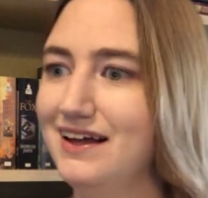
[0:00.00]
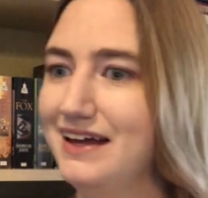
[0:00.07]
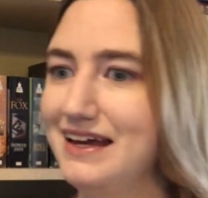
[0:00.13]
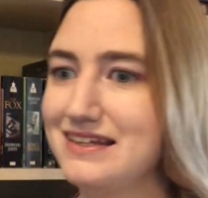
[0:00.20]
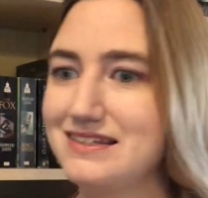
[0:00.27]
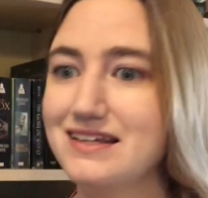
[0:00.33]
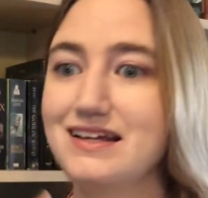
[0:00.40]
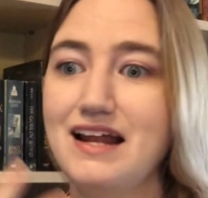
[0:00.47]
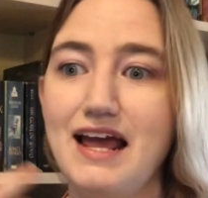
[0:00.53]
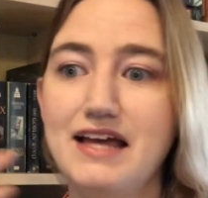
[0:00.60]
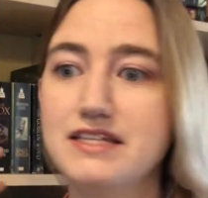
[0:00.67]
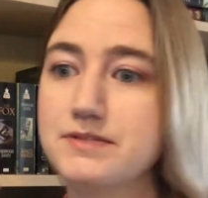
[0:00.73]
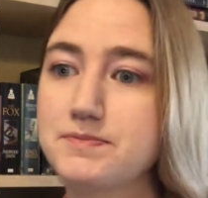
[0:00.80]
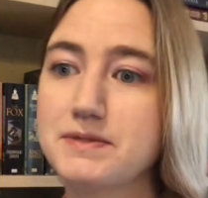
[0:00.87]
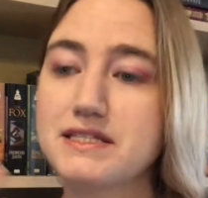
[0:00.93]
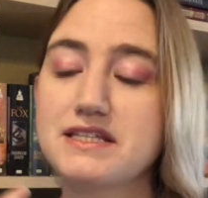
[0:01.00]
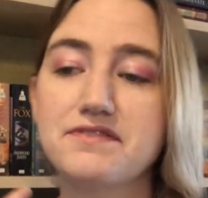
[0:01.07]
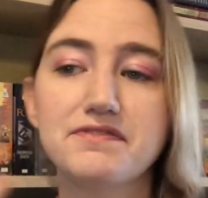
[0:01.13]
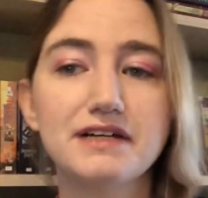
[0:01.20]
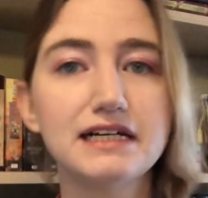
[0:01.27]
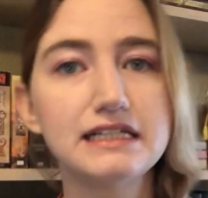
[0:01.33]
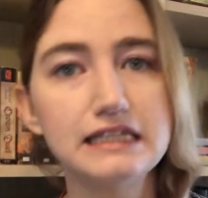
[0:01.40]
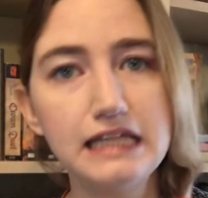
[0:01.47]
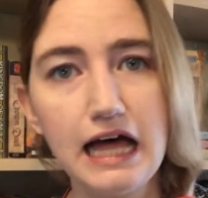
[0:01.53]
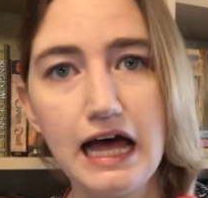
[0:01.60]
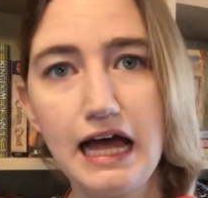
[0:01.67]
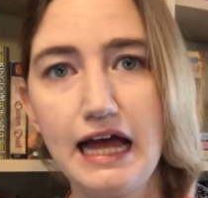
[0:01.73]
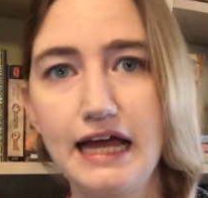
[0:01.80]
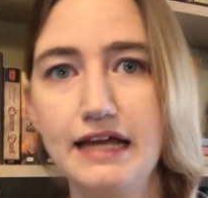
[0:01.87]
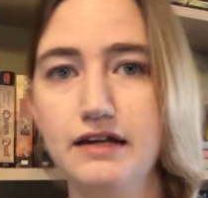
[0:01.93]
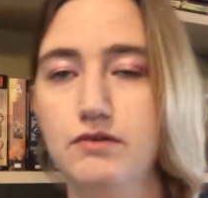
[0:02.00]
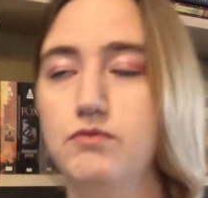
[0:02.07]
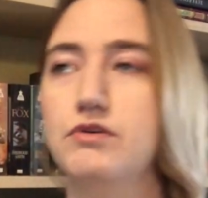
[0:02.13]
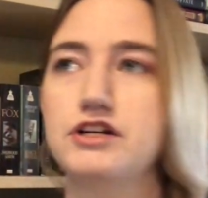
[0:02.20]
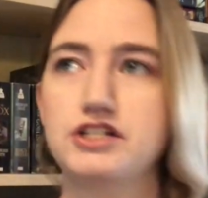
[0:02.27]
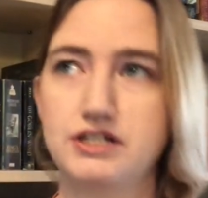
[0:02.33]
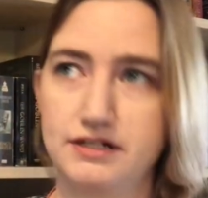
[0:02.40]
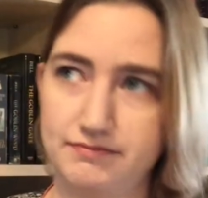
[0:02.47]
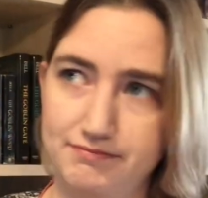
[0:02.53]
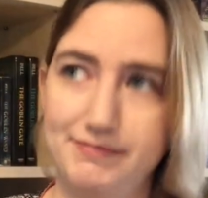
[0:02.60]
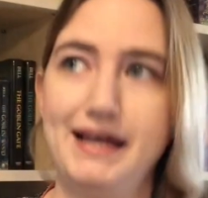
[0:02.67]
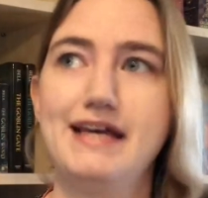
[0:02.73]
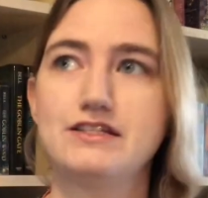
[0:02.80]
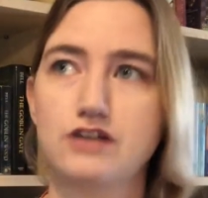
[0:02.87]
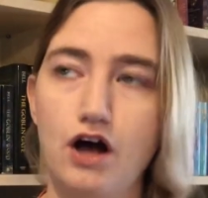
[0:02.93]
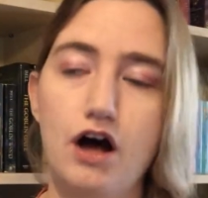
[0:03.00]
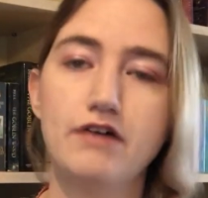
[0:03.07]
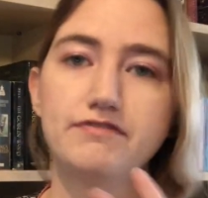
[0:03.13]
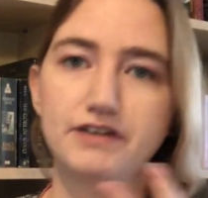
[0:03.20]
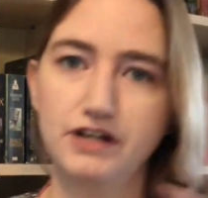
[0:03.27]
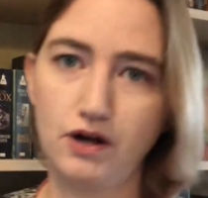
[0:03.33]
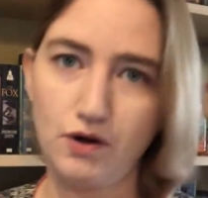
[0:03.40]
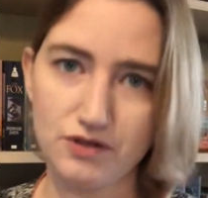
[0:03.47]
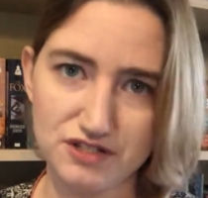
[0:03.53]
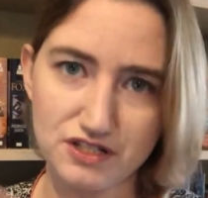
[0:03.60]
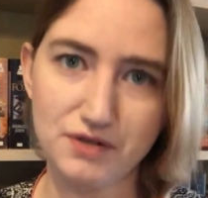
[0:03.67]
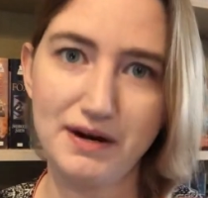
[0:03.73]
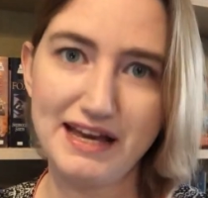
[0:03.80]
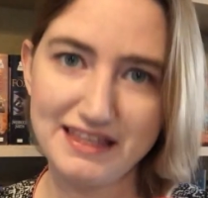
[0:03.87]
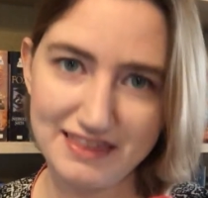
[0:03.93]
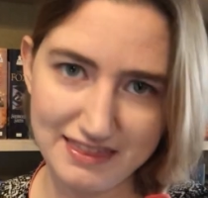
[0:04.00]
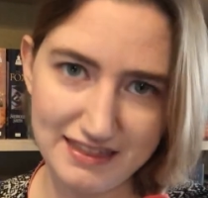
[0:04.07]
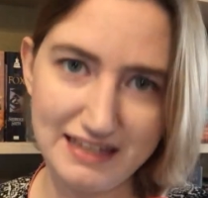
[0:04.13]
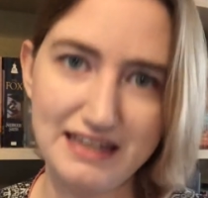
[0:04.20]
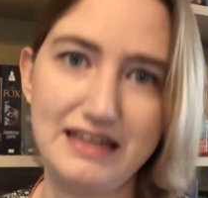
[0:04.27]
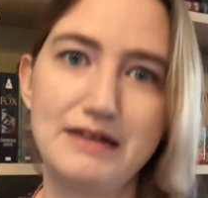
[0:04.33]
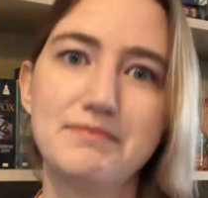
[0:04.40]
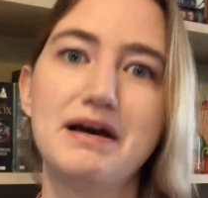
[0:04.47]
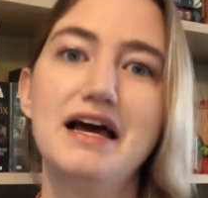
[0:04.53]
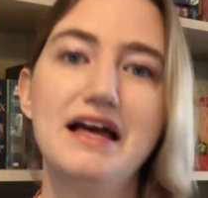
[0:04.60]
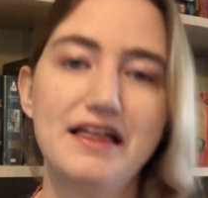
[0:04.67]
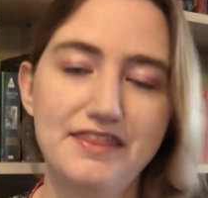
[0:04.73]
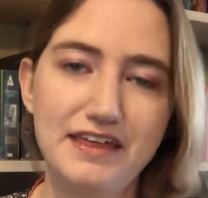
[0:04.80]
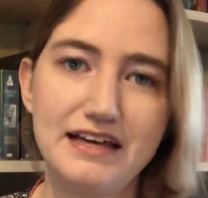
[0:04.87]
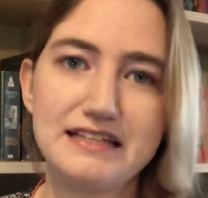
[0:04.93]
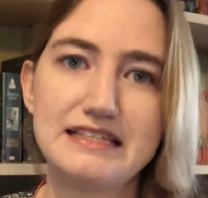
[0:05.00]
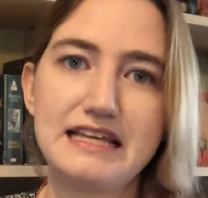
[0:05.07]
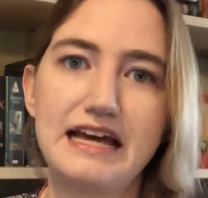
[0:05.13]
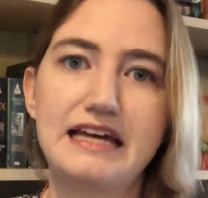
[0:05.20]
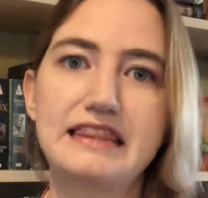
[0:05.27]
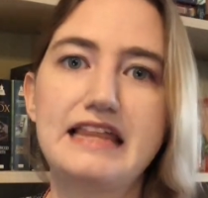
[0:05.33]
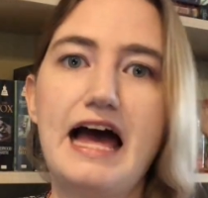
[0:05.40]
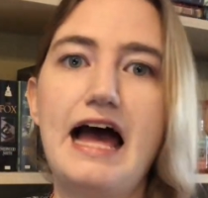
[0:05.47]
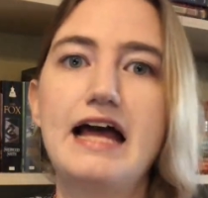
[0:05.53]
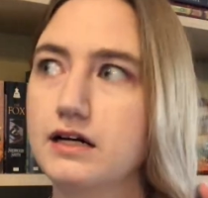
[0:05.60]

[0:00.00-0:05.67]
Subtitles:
Is it a specific line, which is often also a theme, things like that.